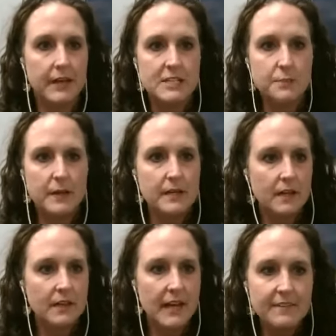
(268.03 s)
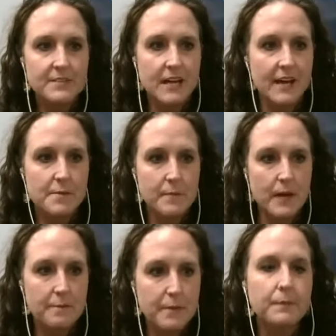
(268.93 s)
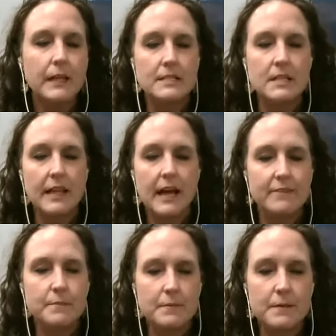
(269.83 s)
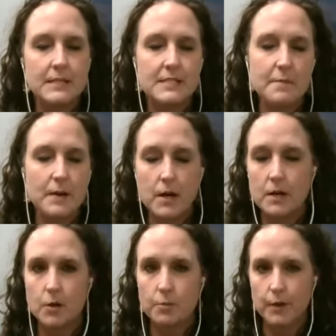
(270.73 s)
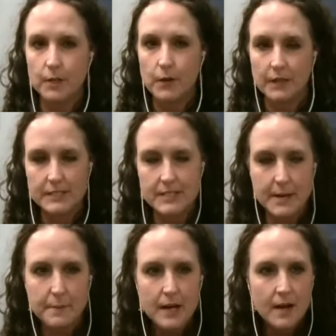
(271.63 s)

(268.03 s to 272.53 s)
I spend a lot of time, and people like to laugh at me because I'm on Marco Polo all the time.